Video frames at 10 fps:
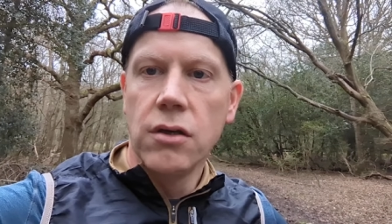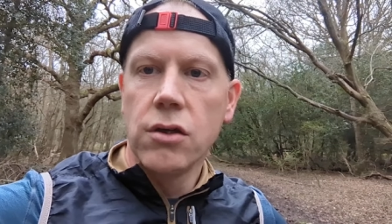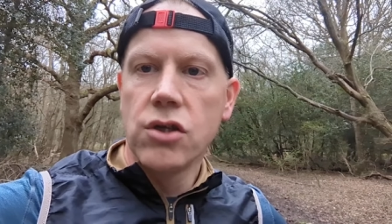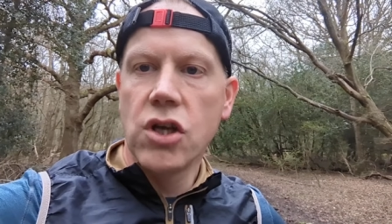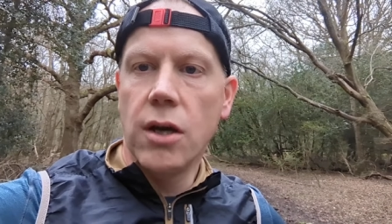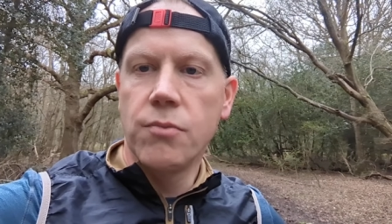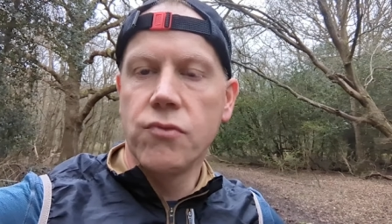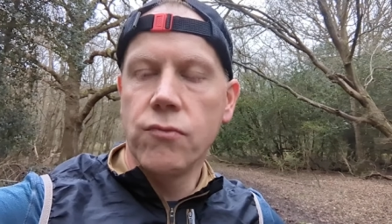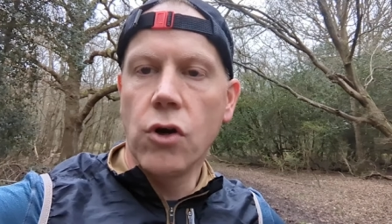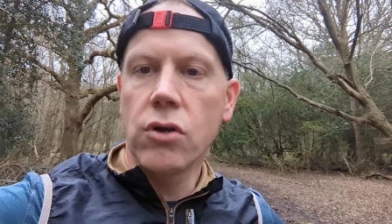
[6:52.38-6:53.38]
sharp
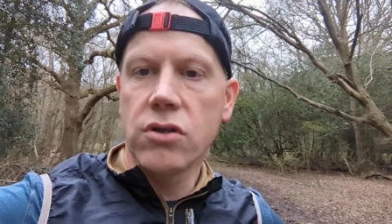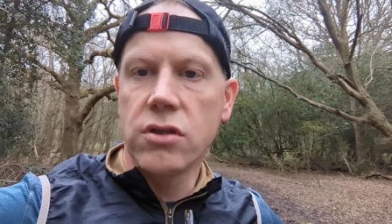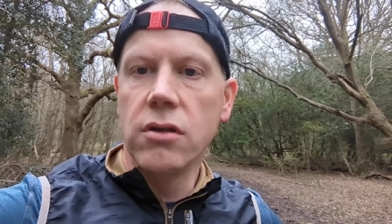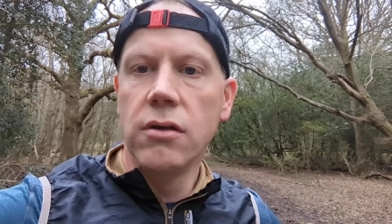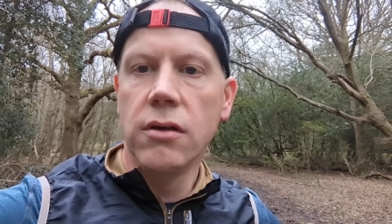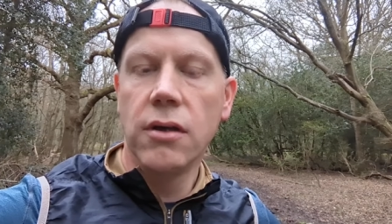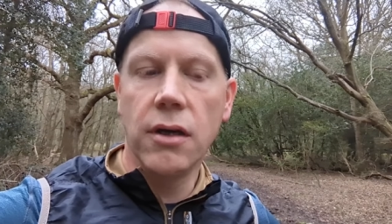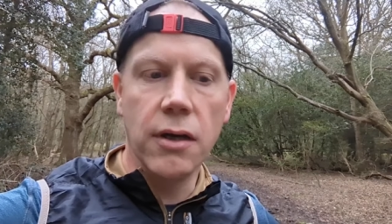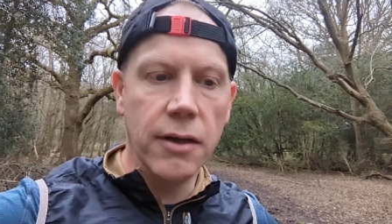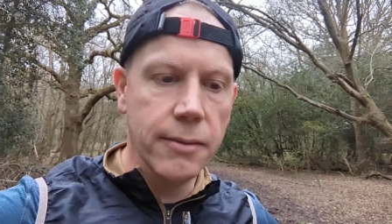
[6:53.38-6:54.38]
rocks,
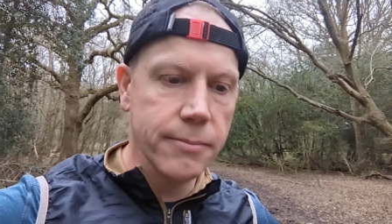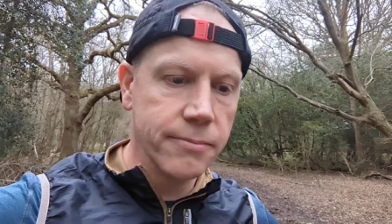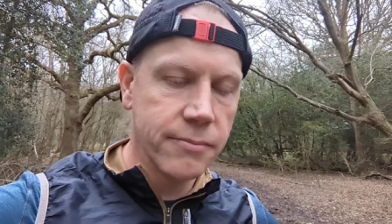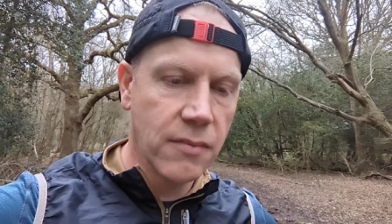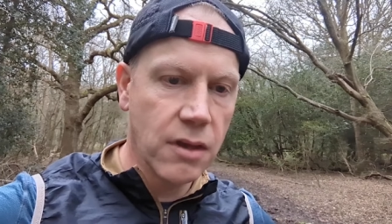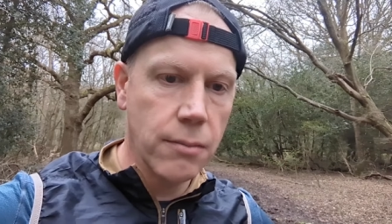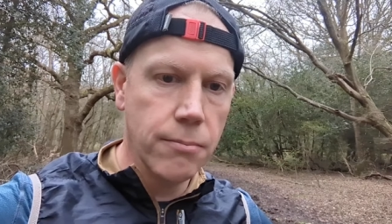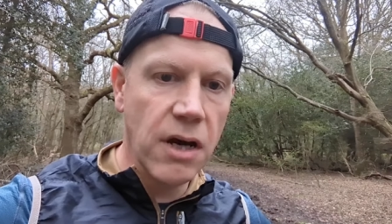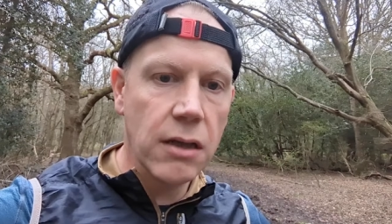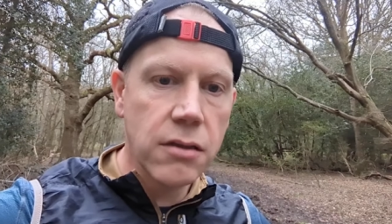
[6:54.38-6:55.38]
um,
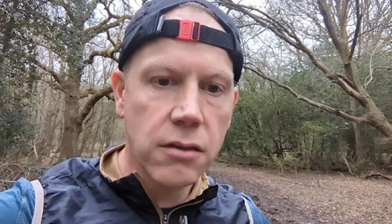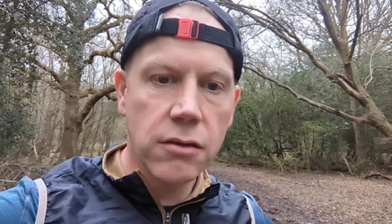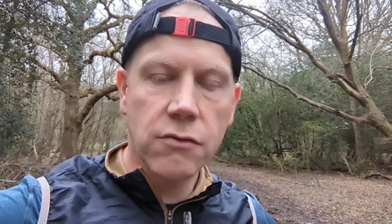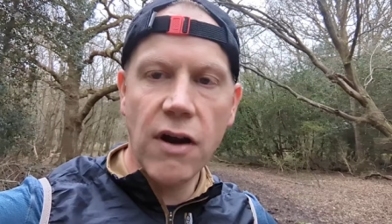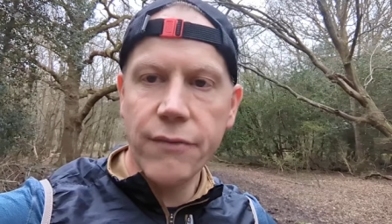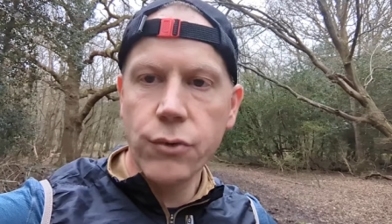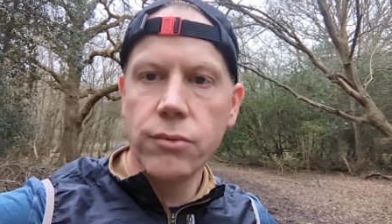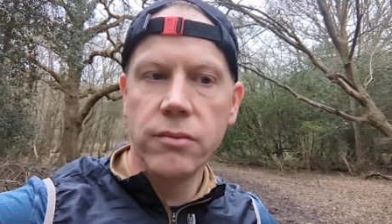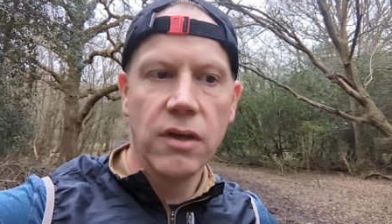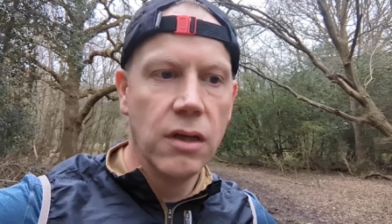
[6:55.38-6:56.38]
mud, gravel,
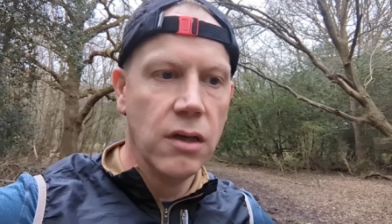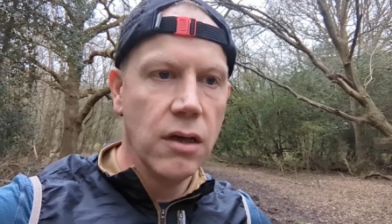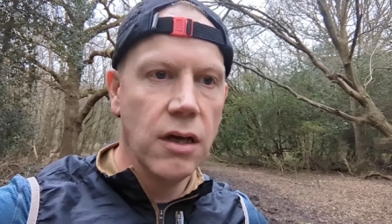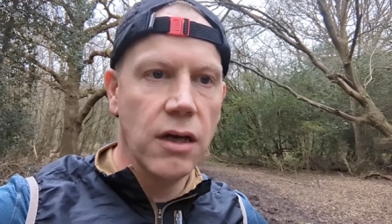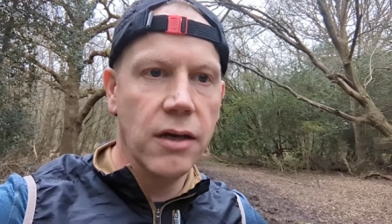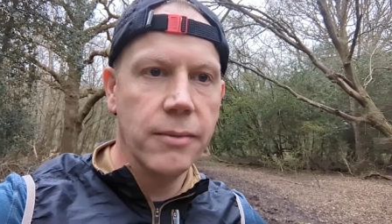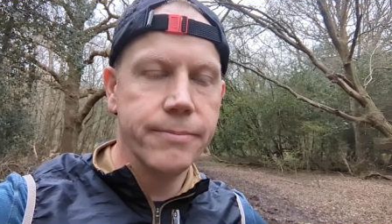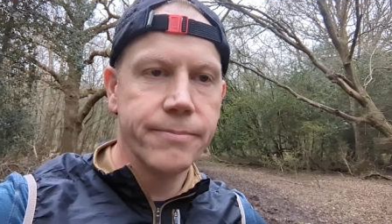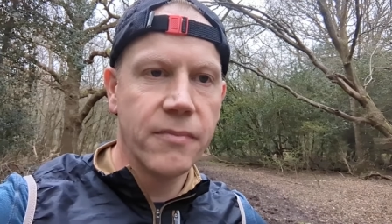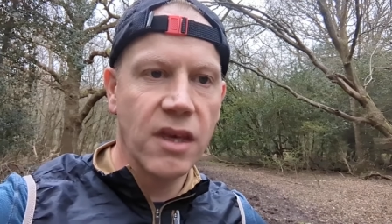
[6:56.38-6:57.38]

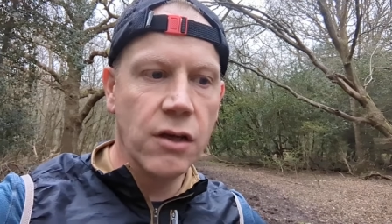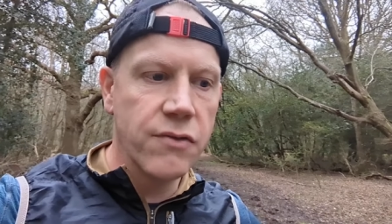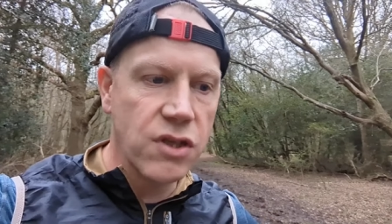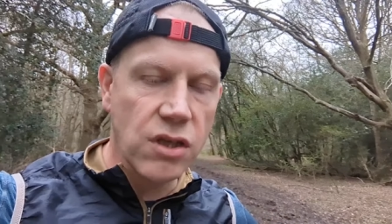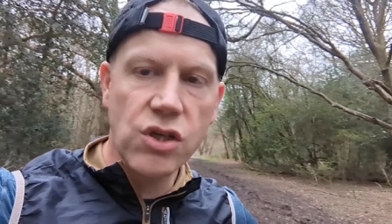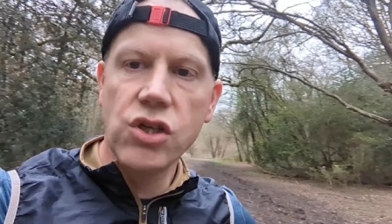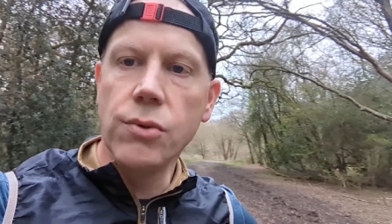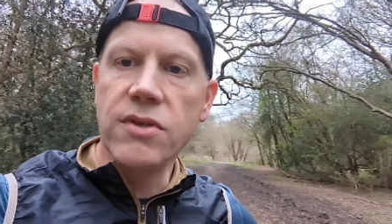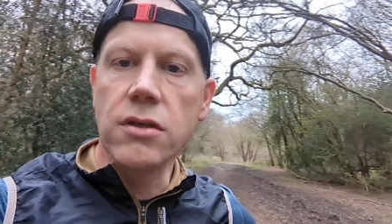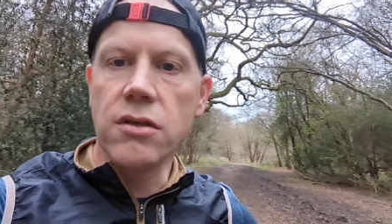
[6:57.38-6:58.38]
um, and obviously this shoe
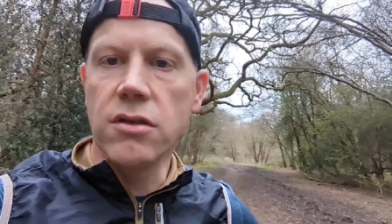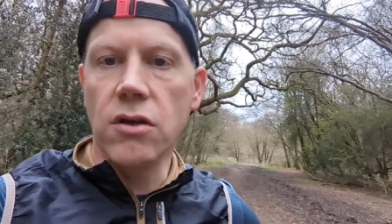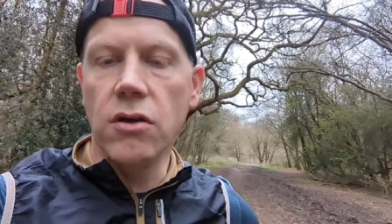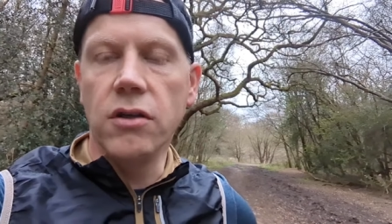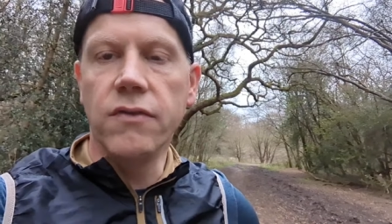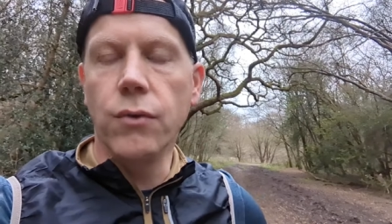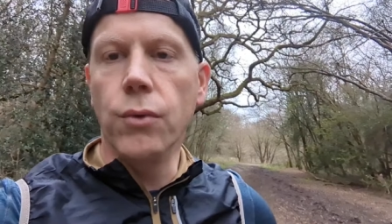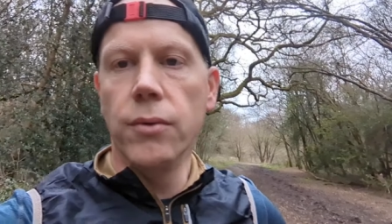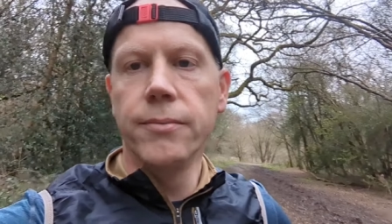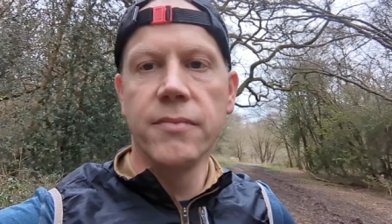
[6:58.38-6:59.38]
isn't designed
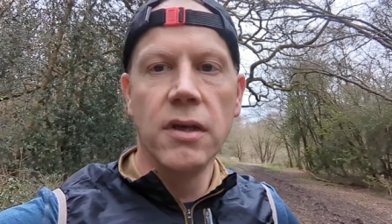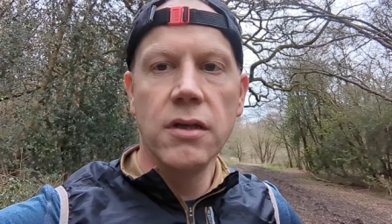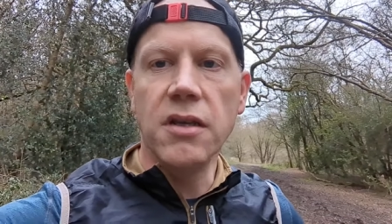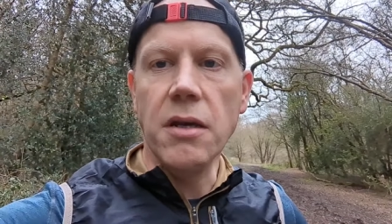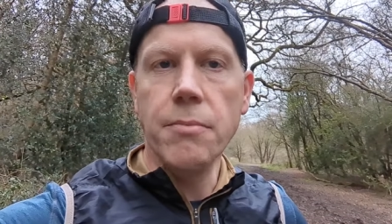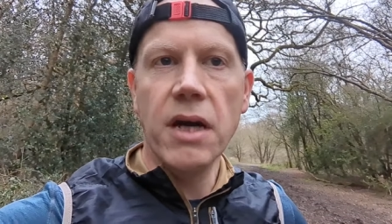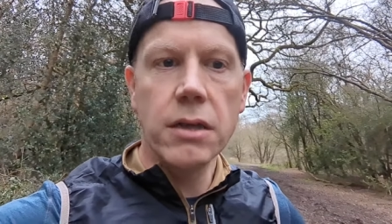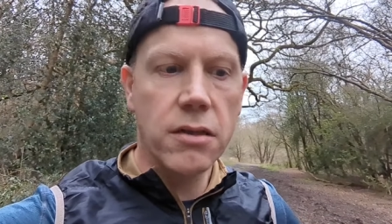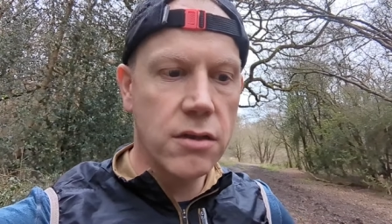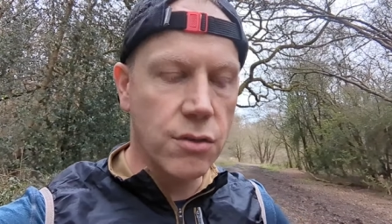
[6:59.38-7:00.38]
for deep mud,
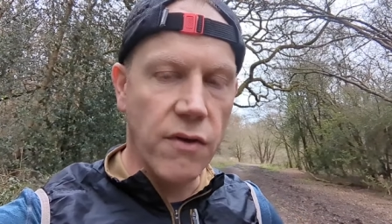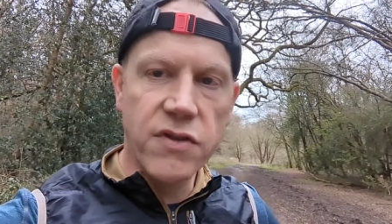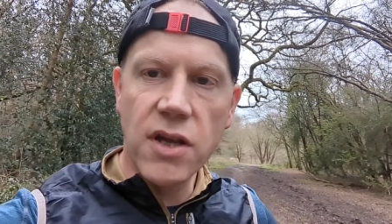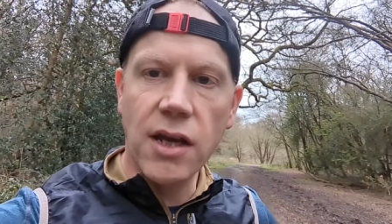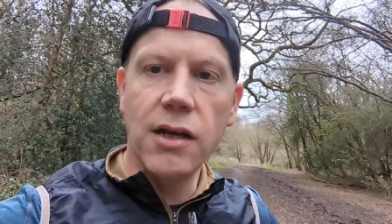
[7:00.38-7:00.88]
so I've stayed